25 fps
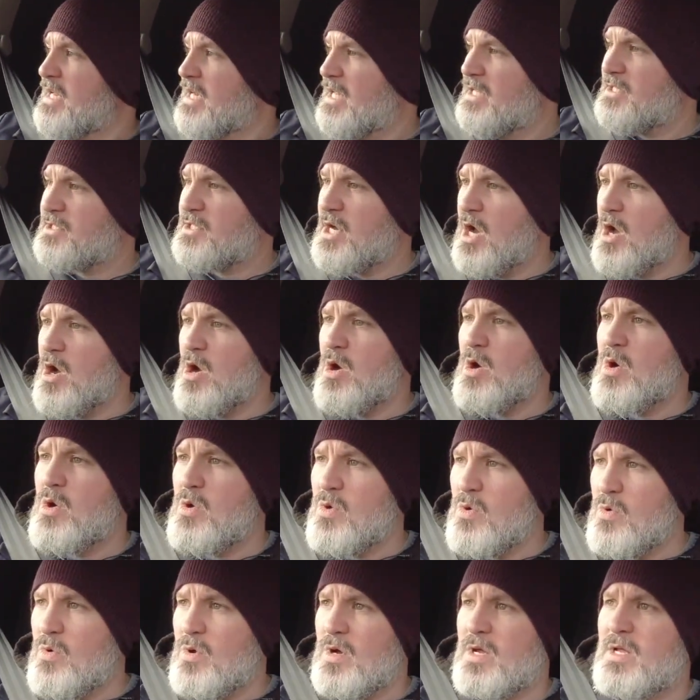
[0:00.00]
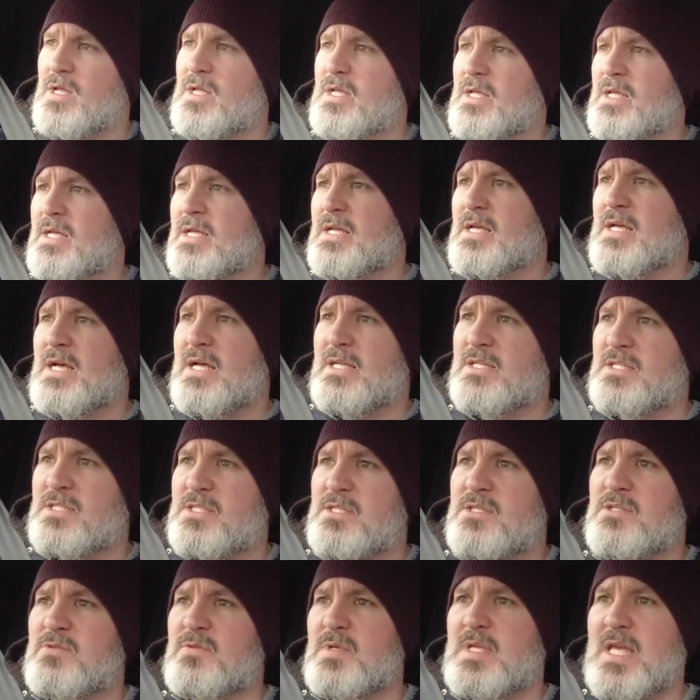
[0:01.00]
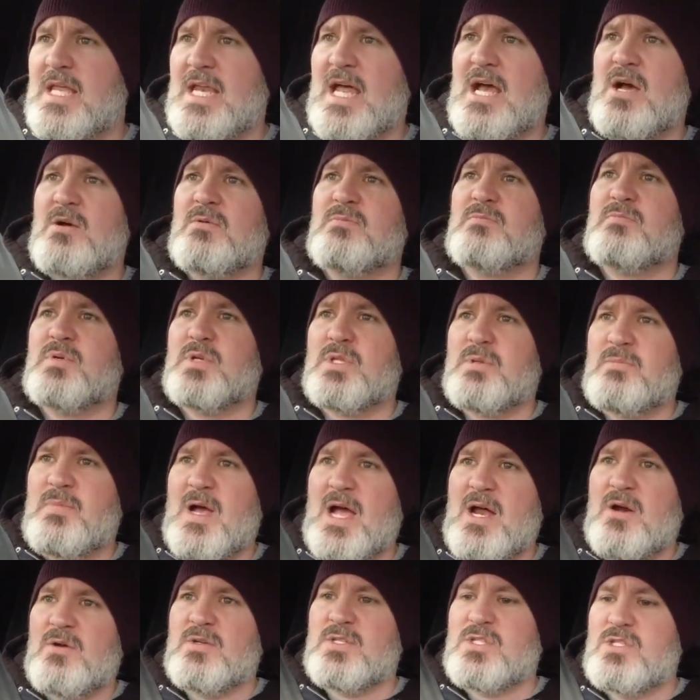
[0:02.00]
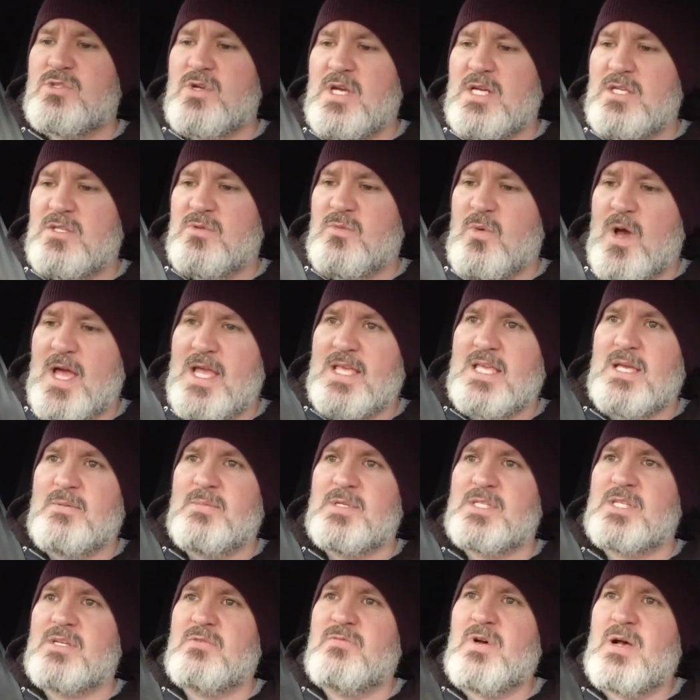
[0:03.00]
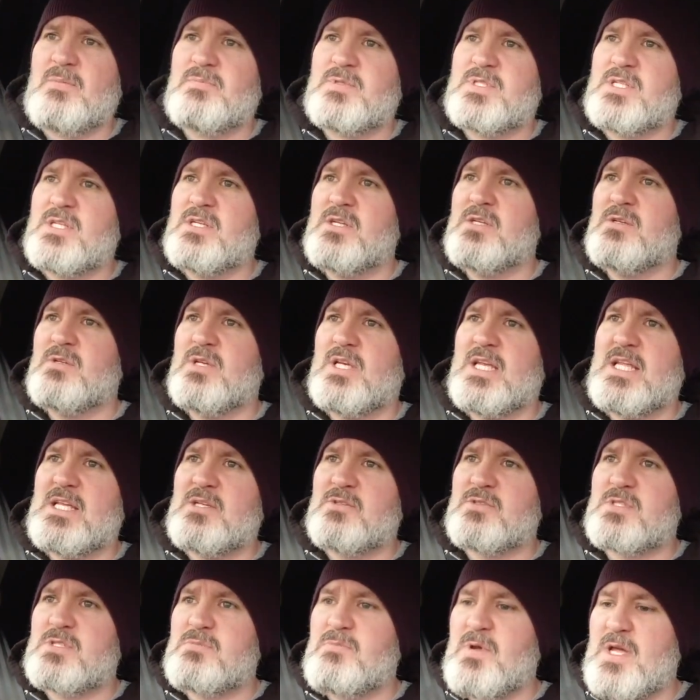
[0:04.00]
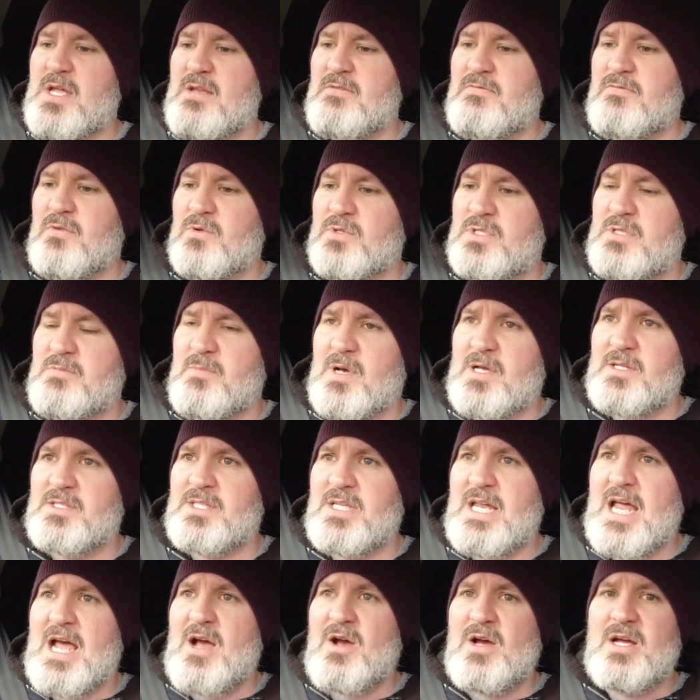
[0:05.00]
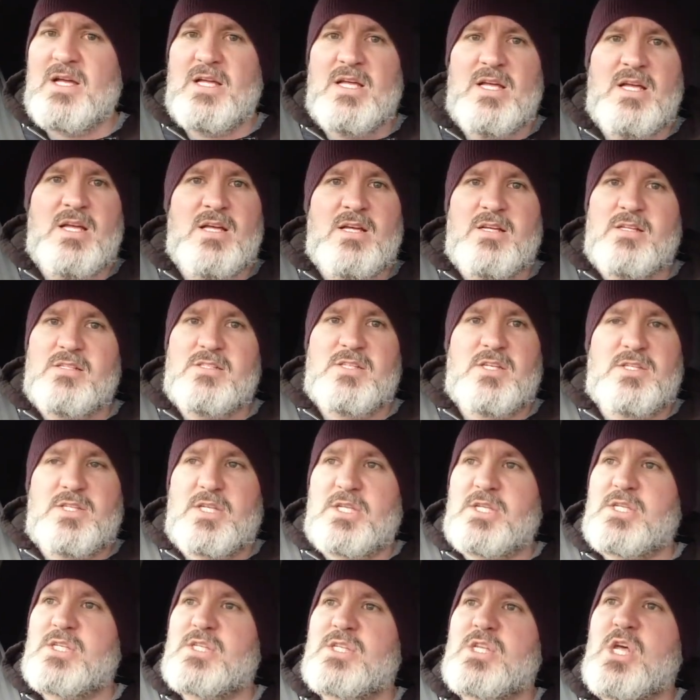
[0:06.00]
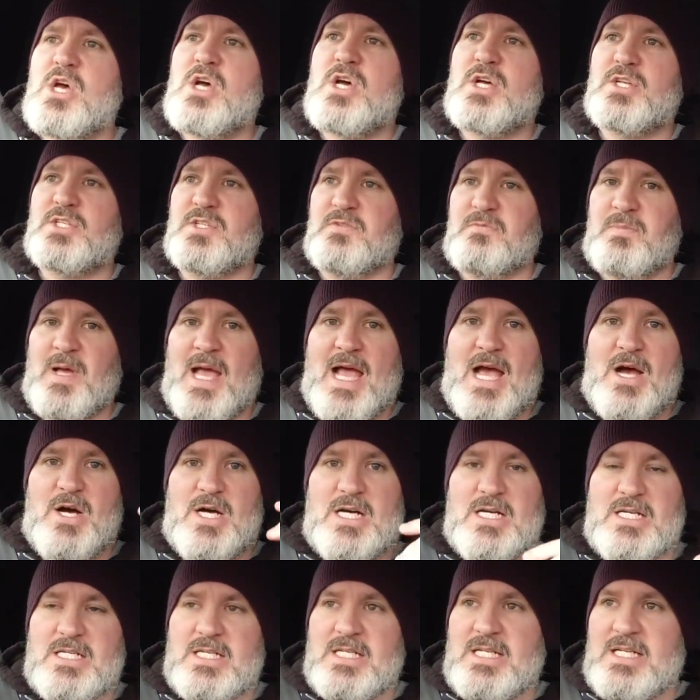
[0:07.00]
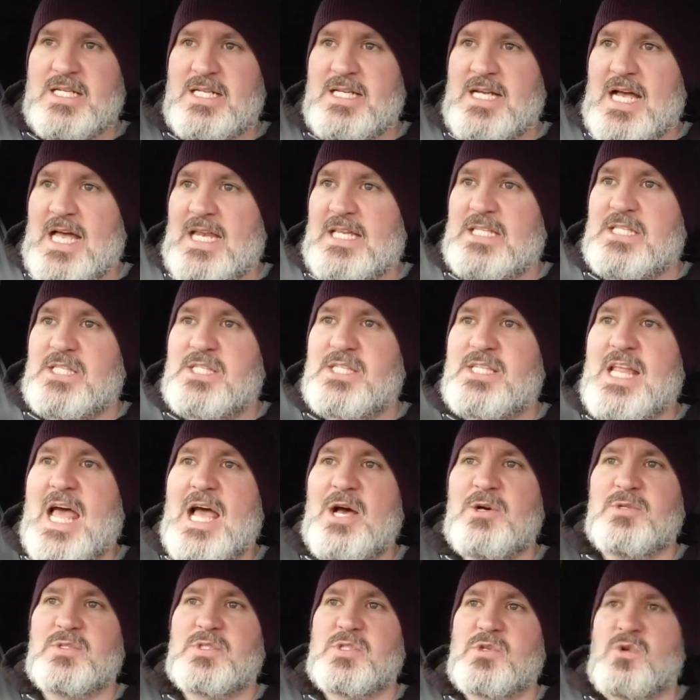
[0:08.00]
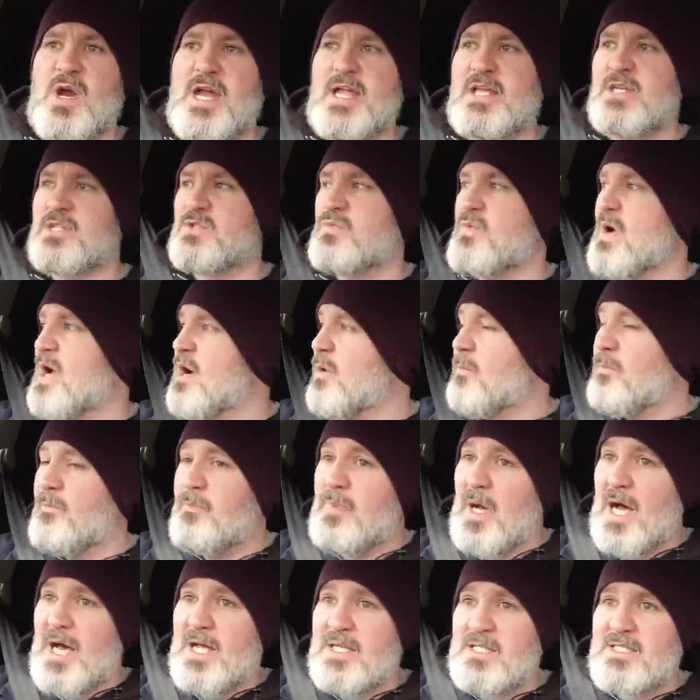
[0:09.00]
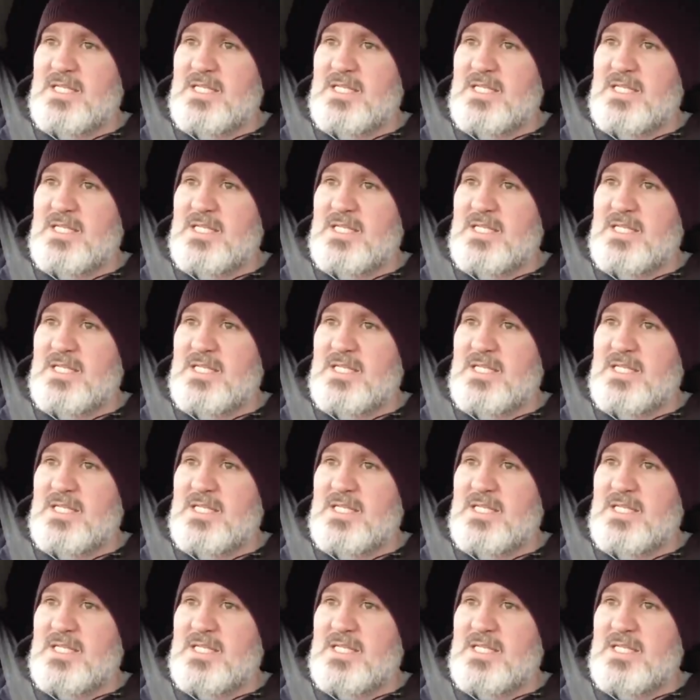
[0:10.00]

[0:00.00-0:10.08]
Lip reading: Let's go! And as soon as we get out, put the power on straight away, get myself up to legal speed, 40 miles an hour. It's just a surge of power. And it sounds great as well, but